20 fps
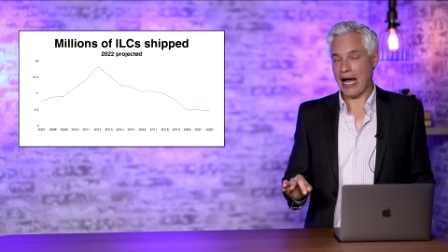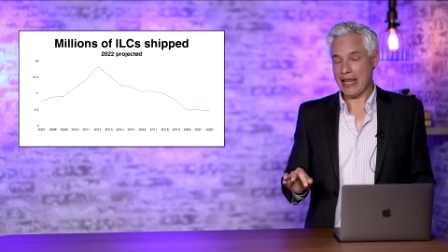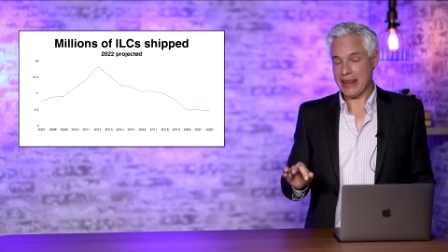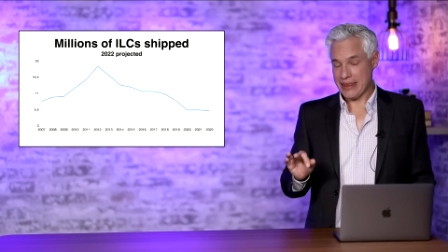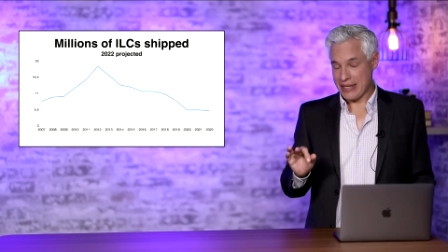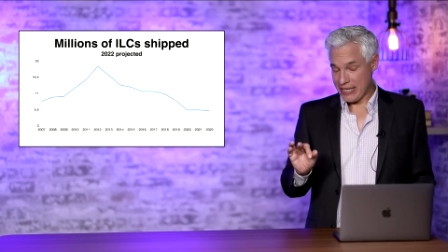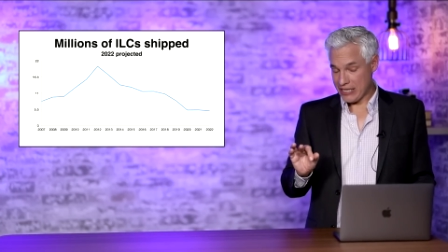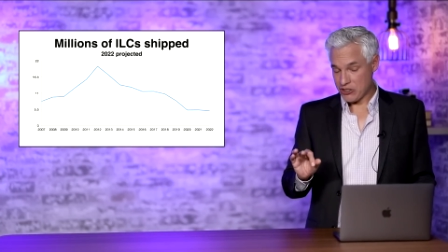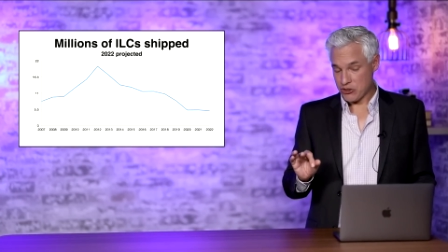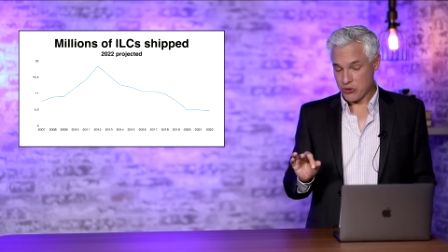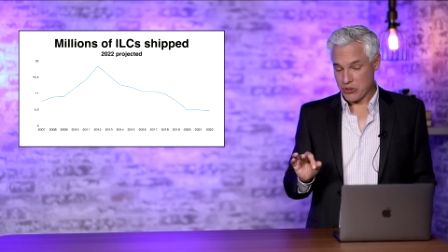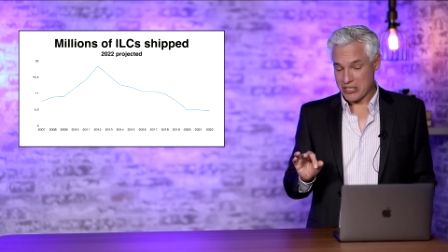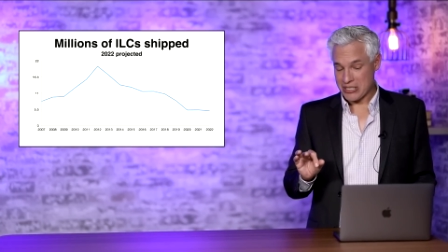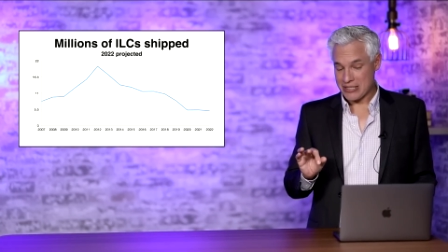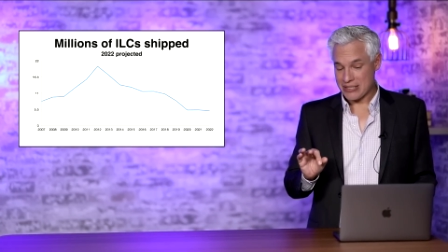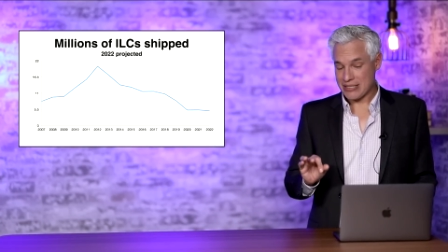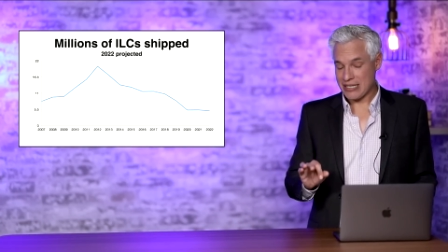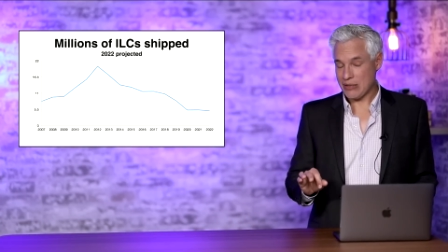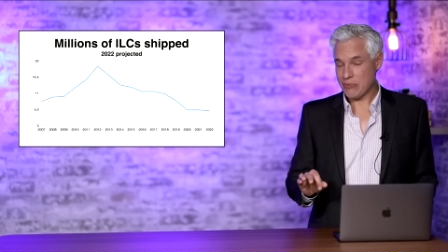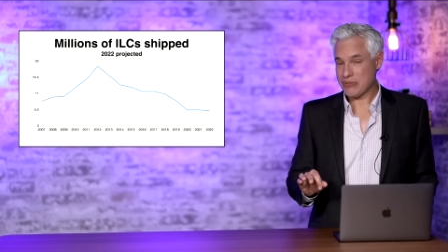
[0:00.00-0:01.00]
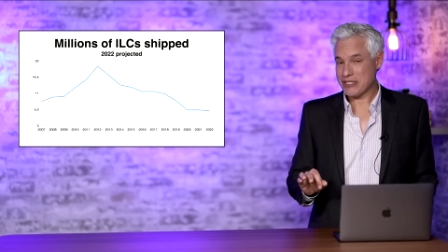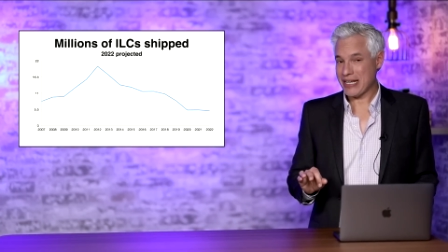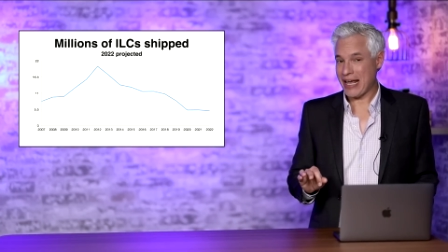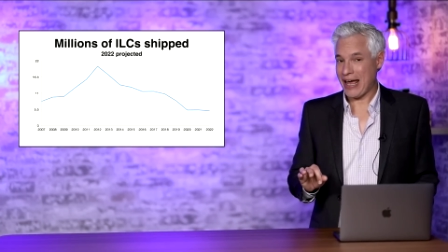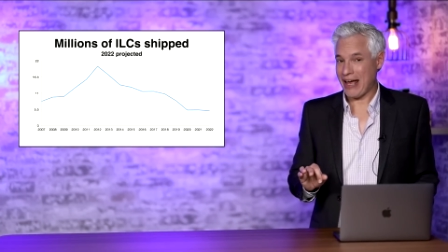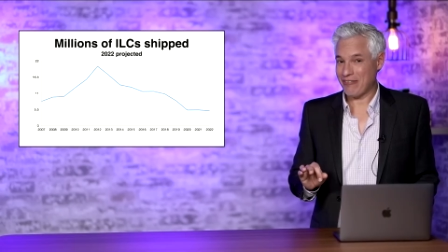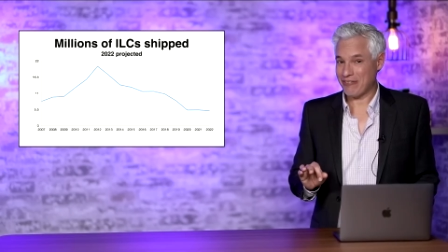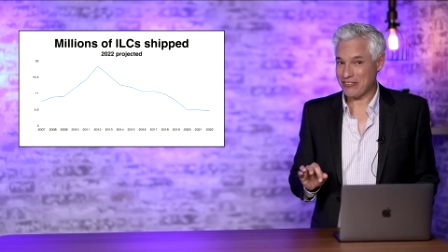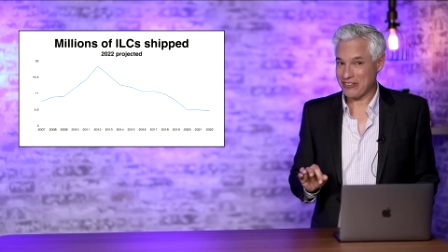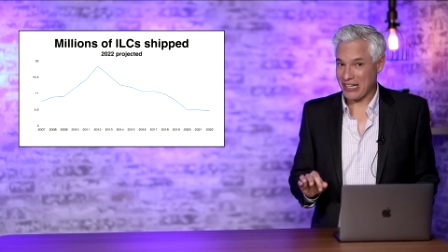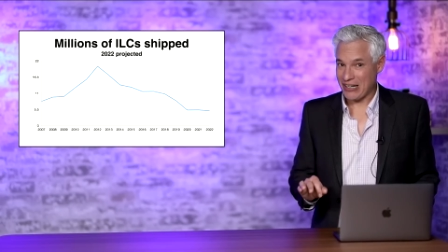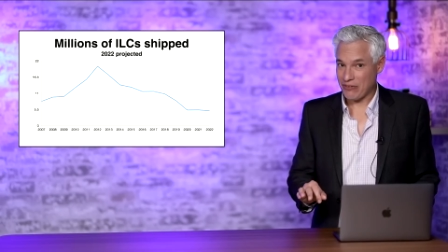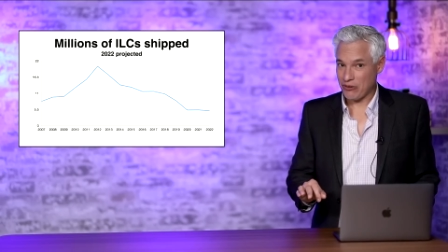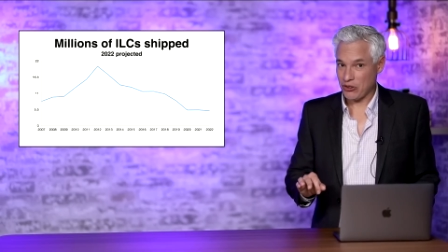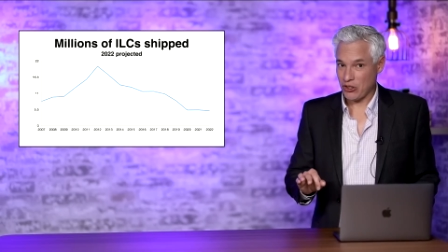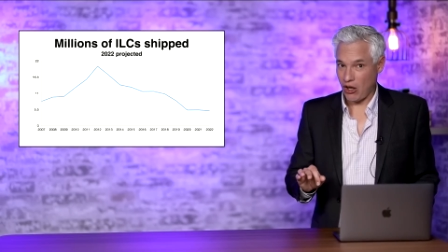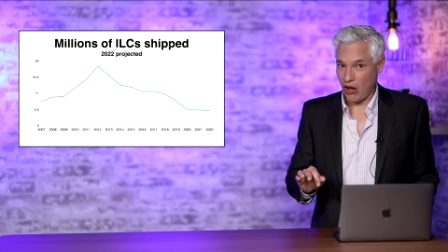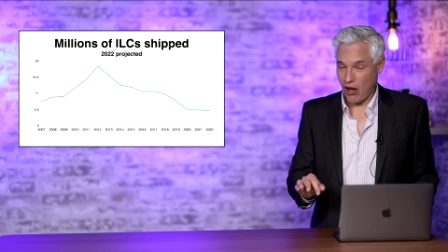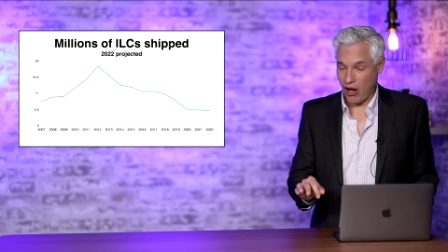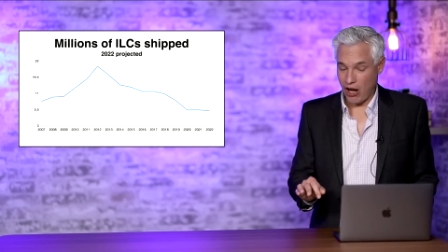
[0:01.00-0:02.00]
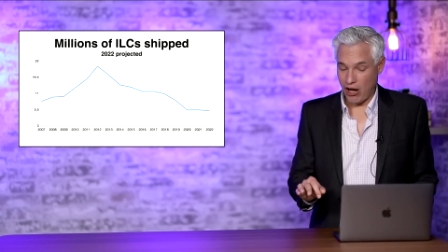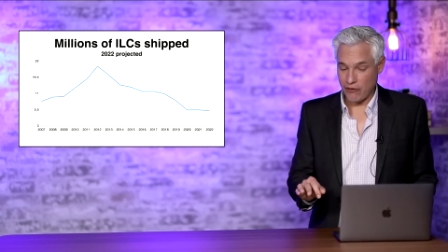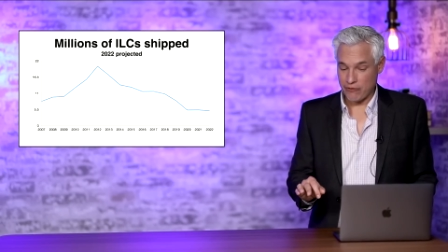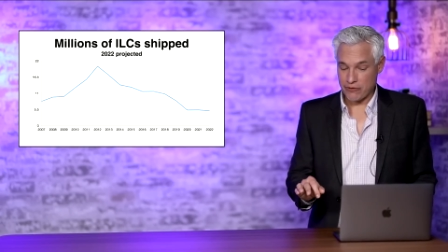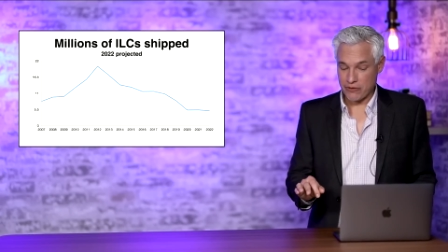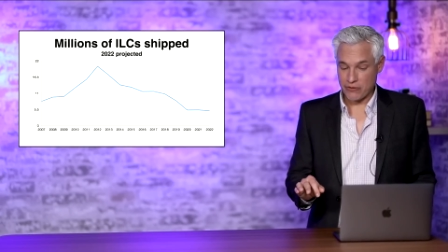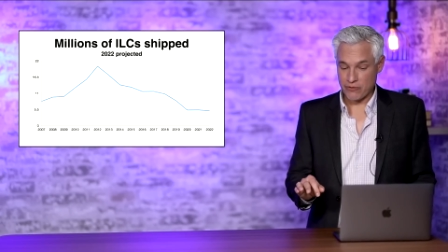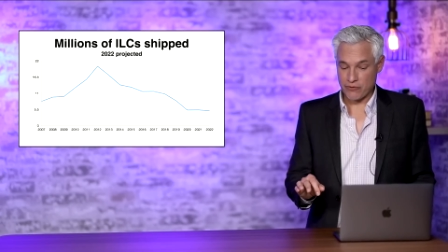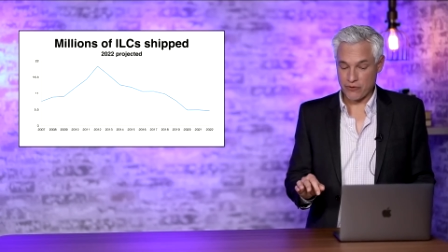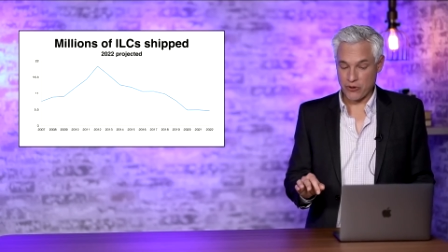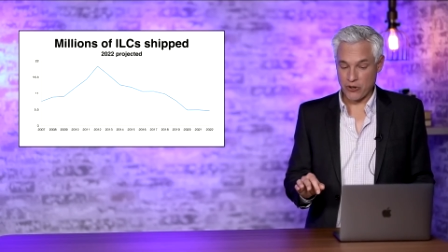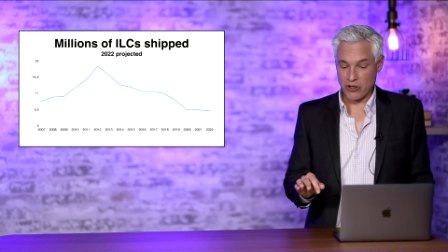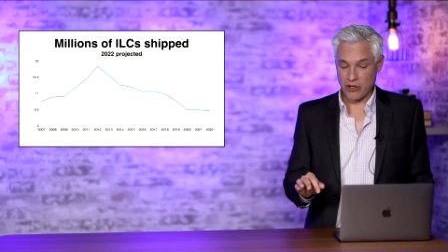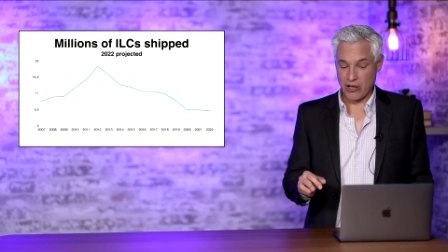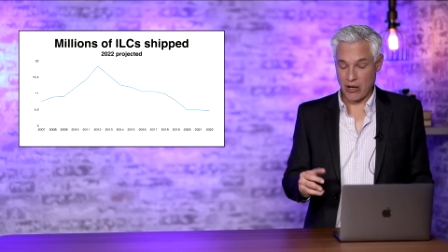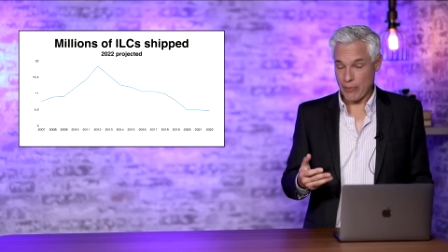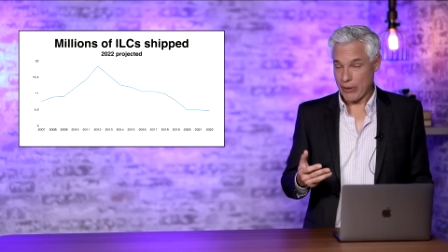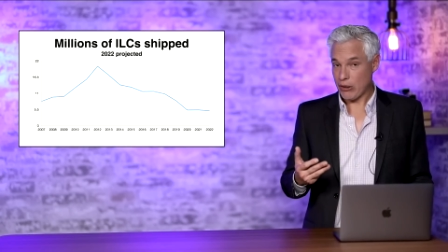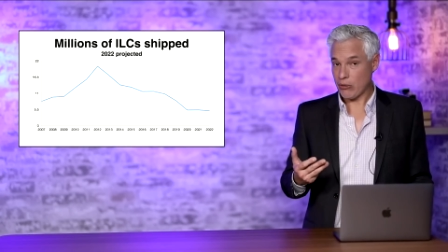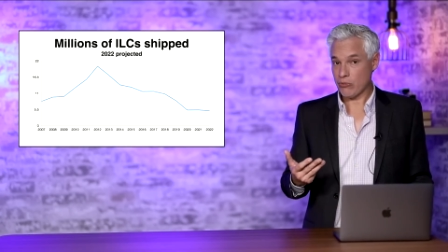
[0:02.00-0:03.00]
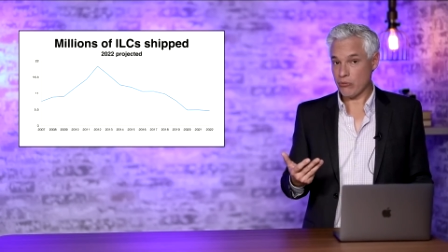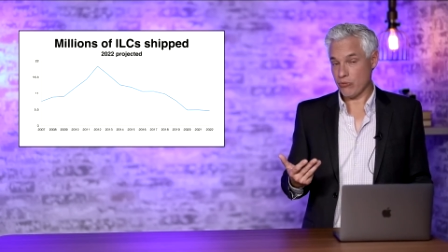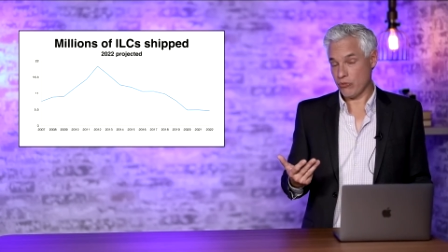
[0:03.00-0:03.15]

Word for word: the industry seems to have leveled off for about